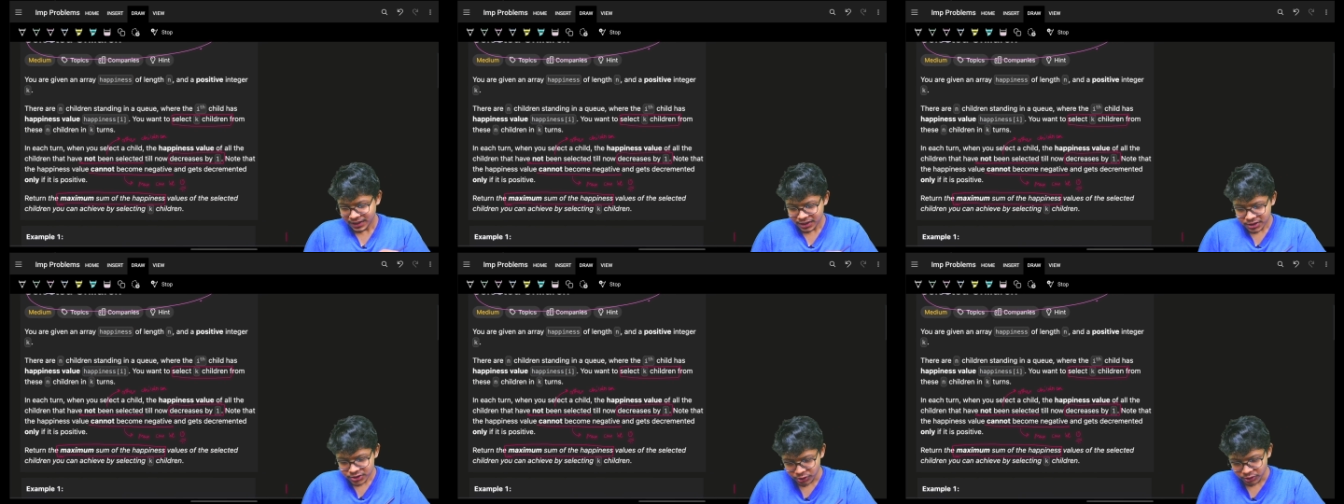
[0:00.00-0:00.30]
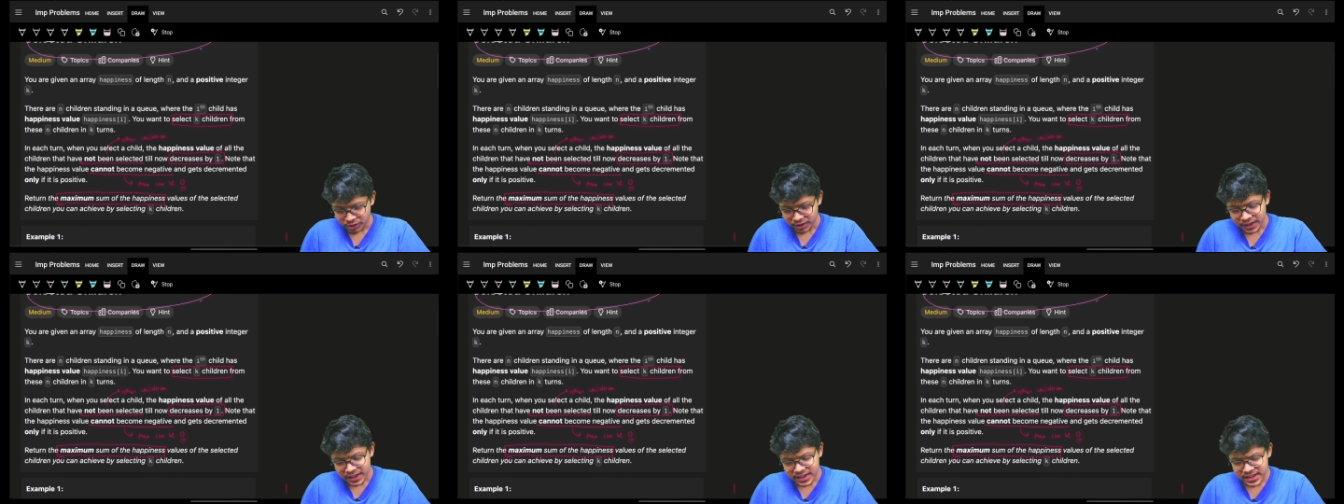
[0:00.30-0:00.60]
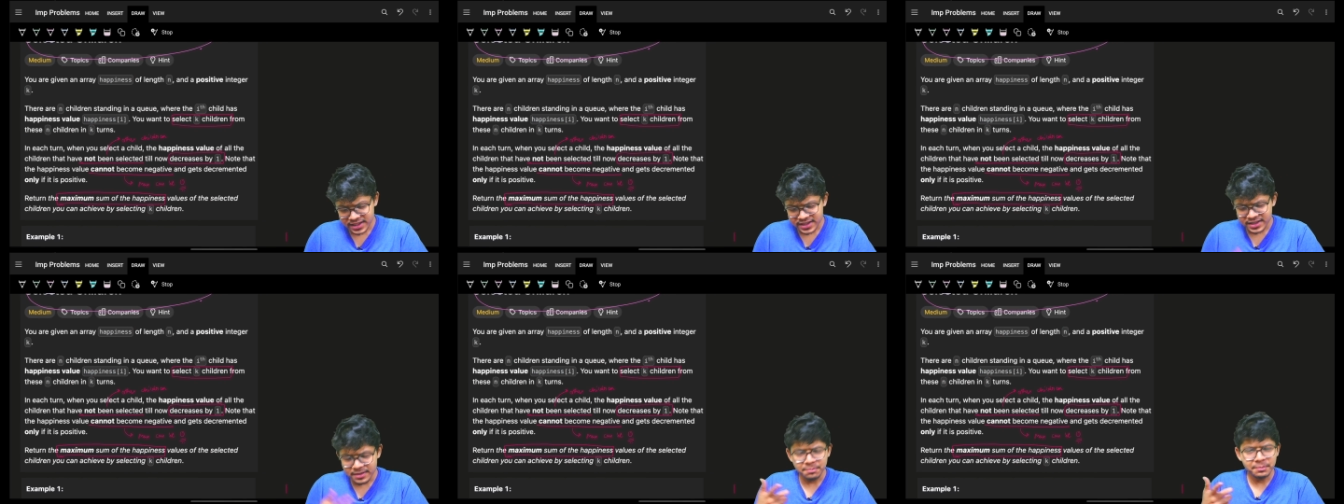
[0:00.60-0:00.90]
So it
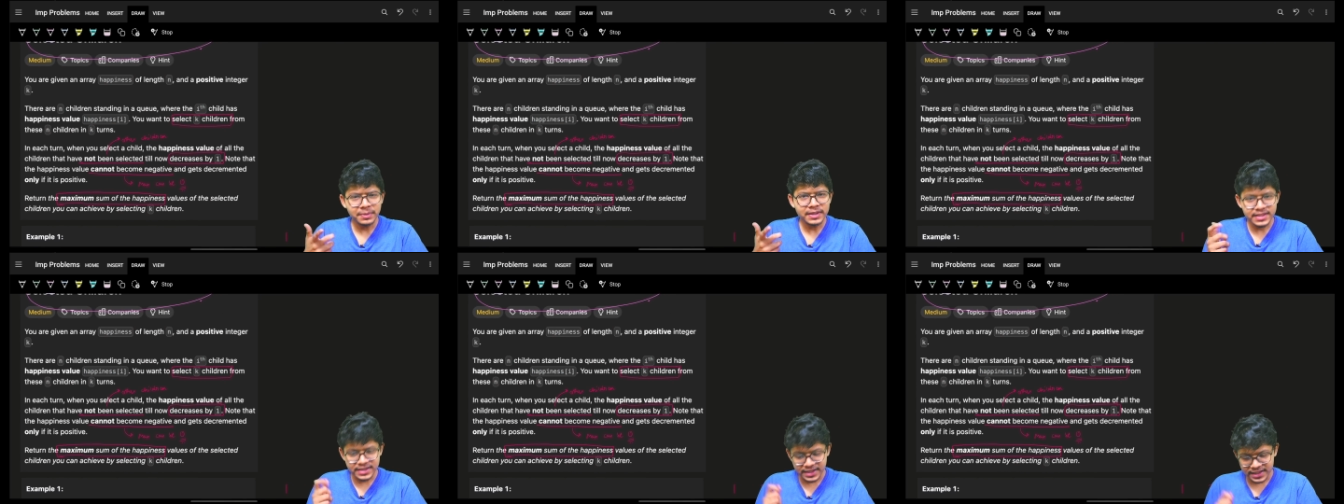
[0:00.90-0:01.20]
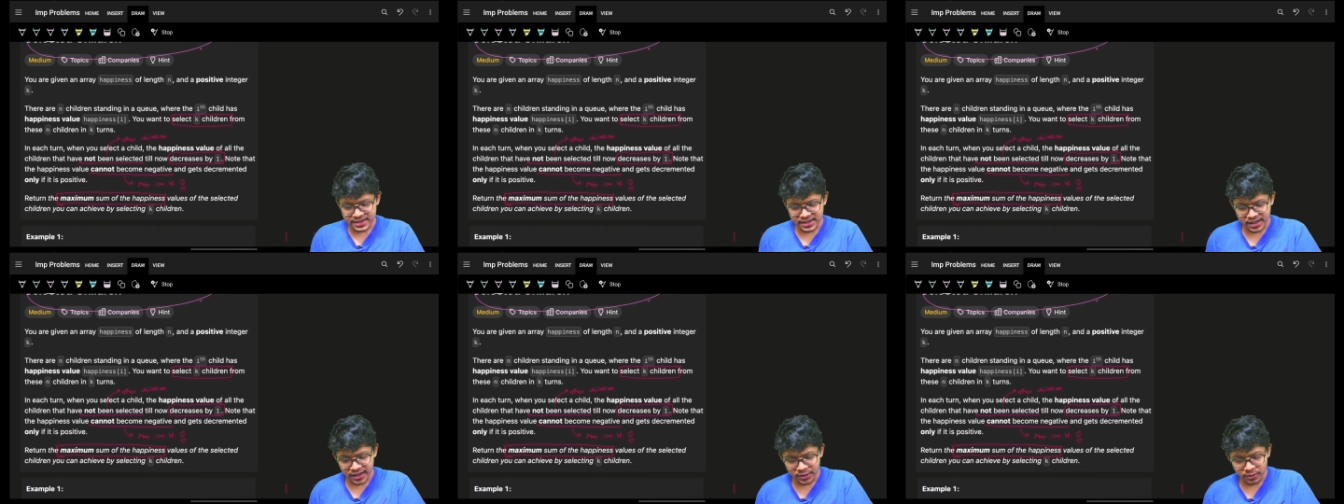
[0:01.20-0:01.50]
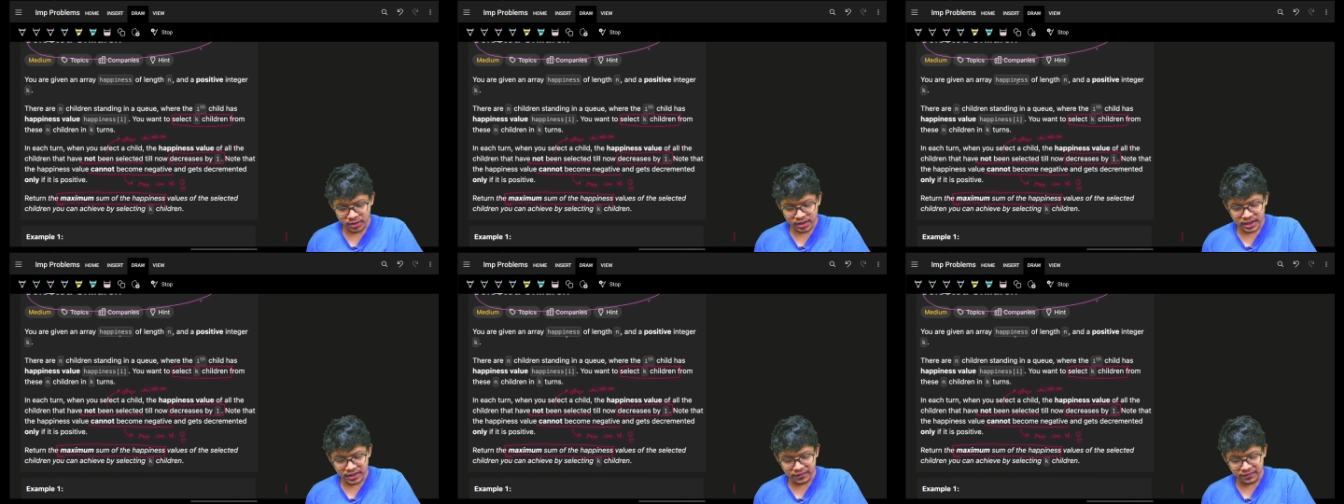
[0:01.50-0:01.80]
just simply says that
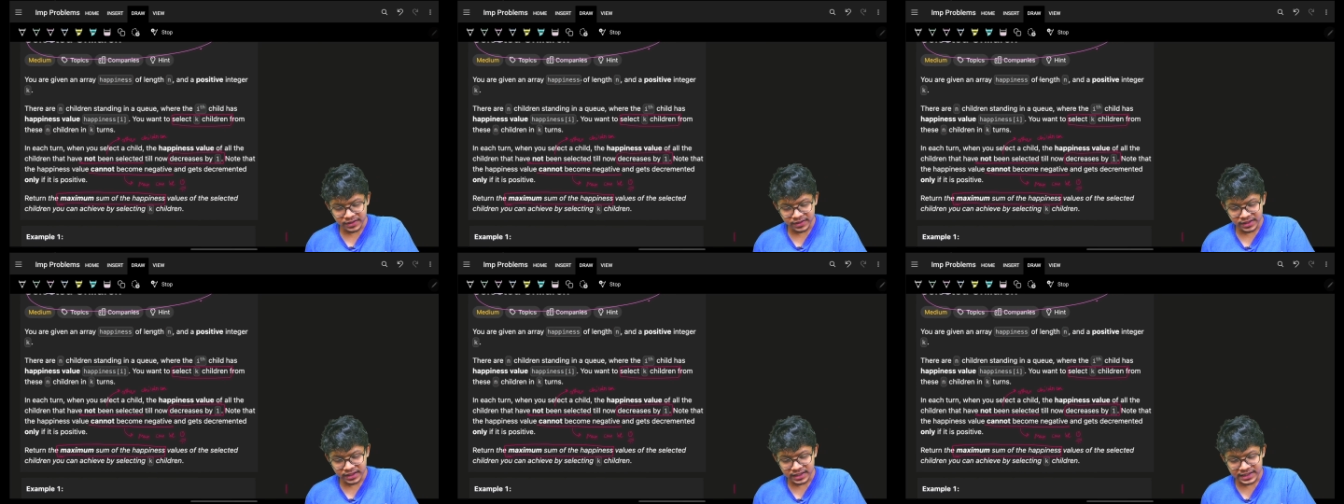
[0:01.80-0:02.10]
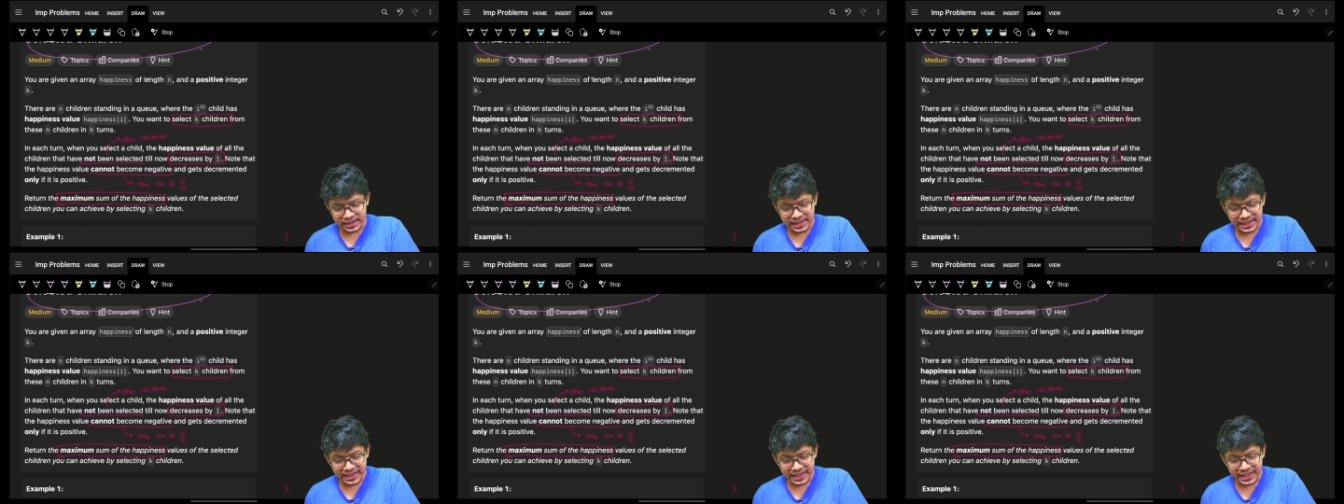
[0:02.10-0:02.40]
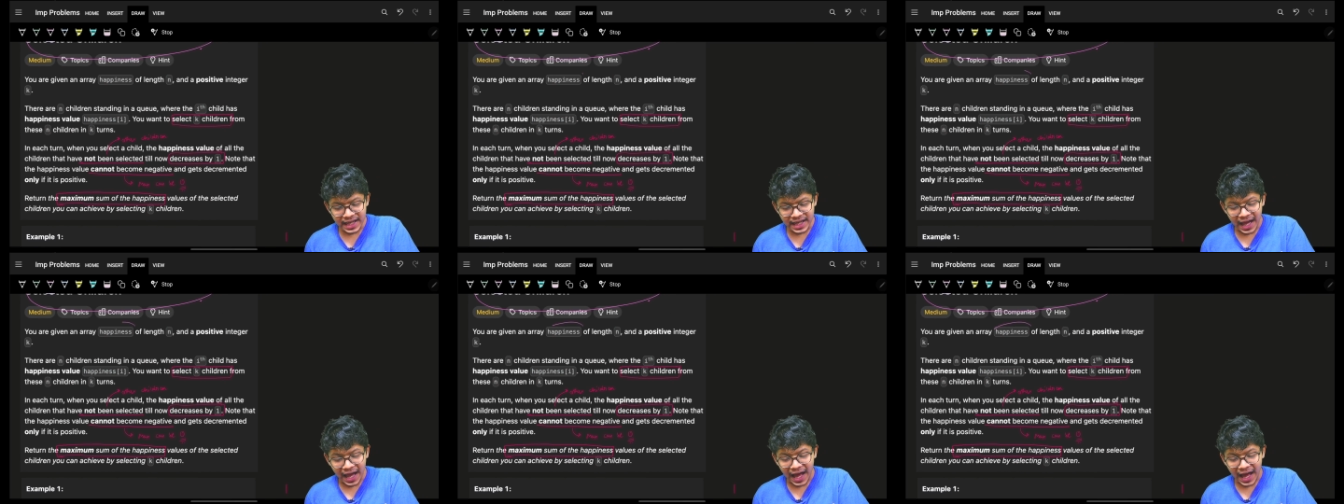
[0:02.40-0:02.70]
you are given
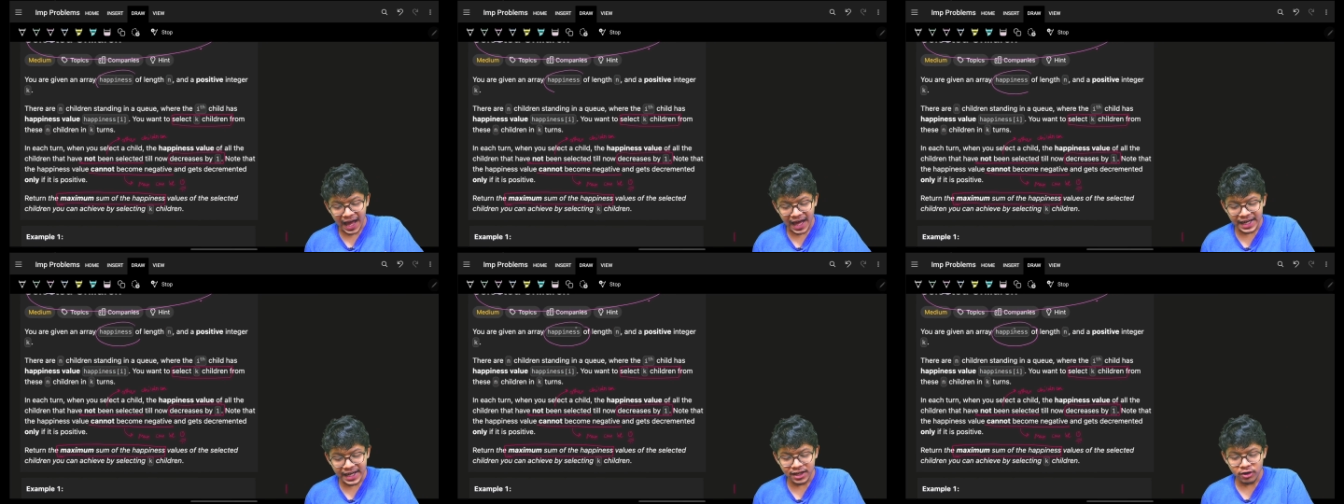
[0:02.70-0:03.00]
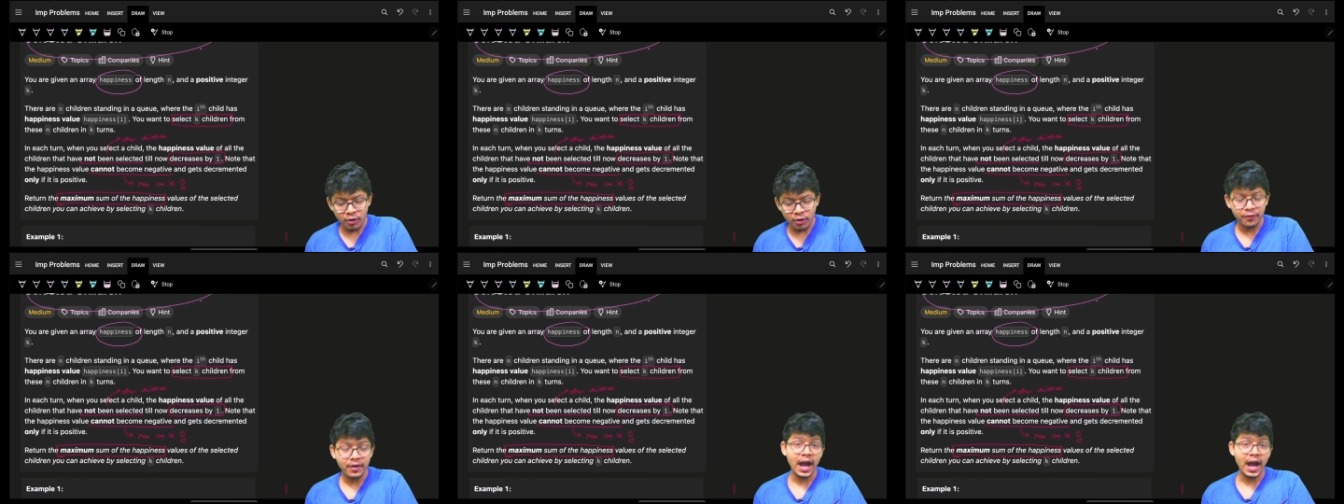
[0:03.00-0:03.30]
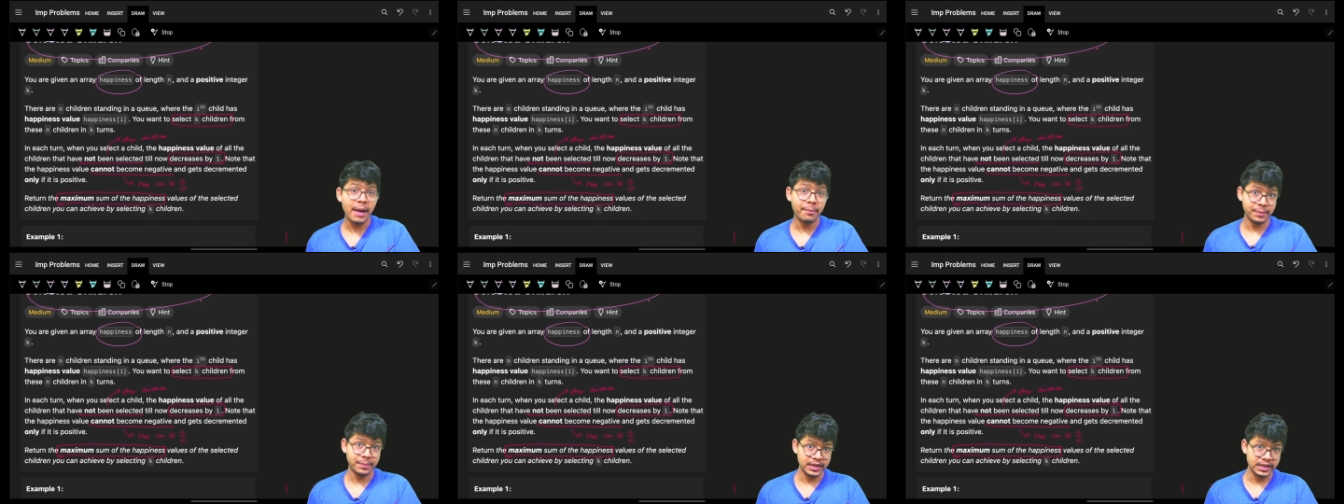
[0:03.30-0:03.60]
the array of
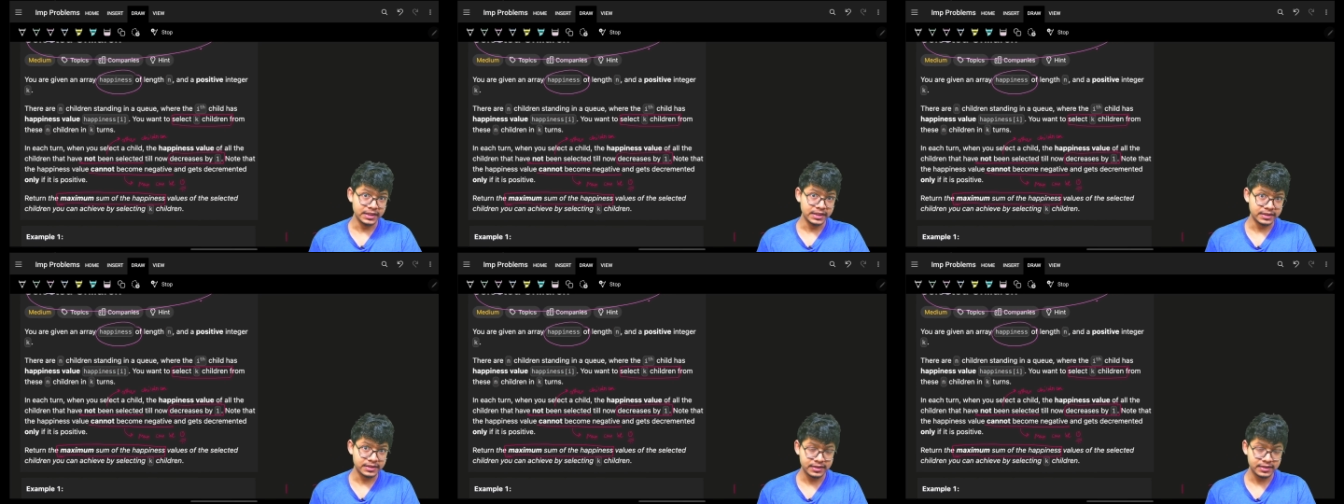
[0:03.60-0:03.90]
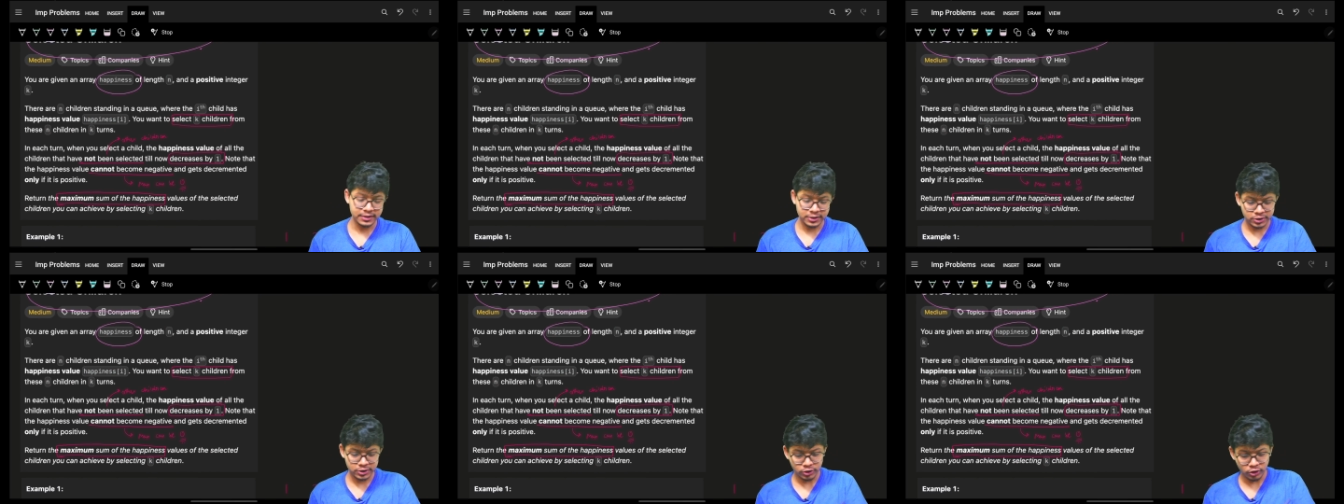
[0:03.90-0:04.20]
happiness